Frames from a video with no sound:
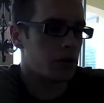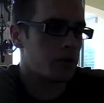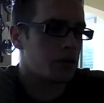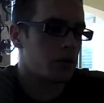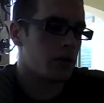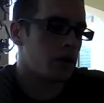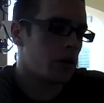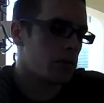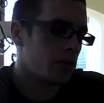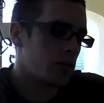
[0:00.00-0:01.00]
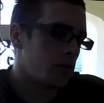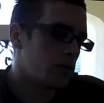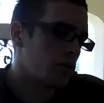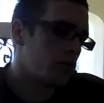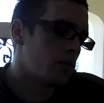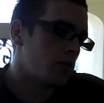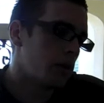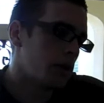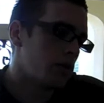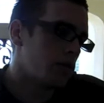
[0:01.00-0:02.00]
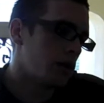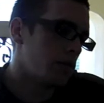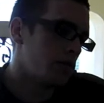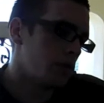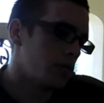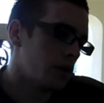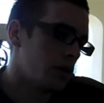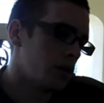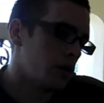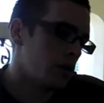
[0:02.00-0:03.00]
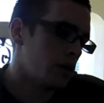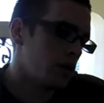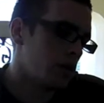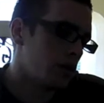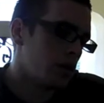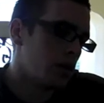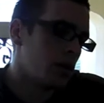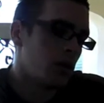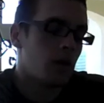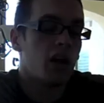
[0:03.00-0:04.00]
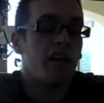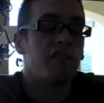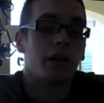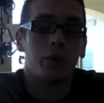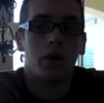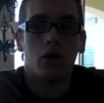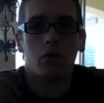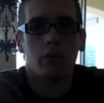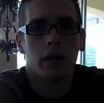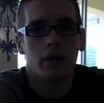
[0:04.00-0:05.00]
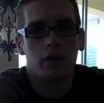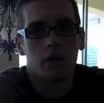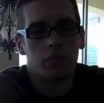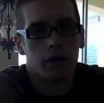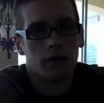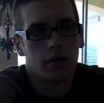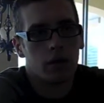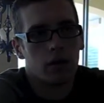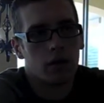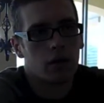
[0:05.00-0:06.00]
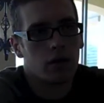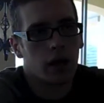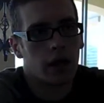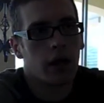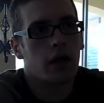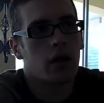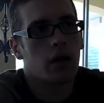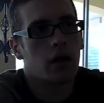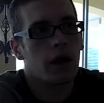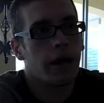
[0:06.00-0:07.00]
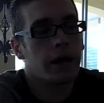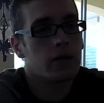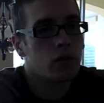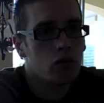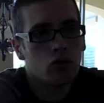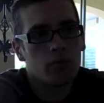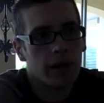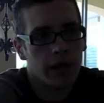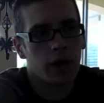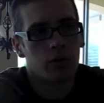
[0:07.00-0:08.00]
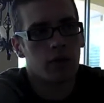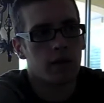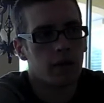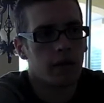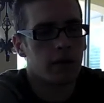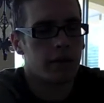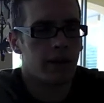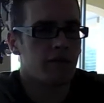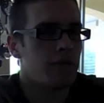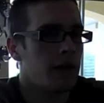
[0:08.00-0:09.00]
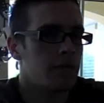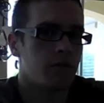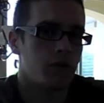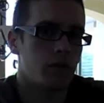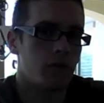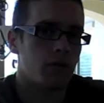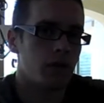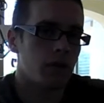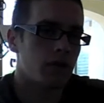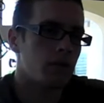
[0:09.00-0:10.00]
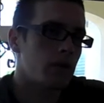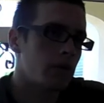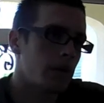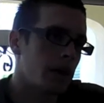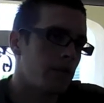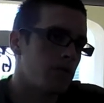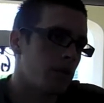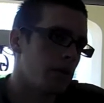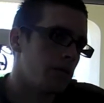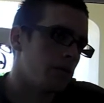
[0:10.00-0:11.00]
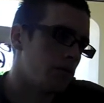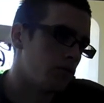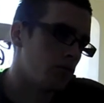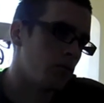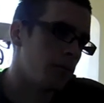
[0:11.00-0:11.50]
my recruiter to come. So I waited outside for a little bit, and then I finally went home. But I ended up being there. I got to my house I think at like 5:30 or 6. Like after I drove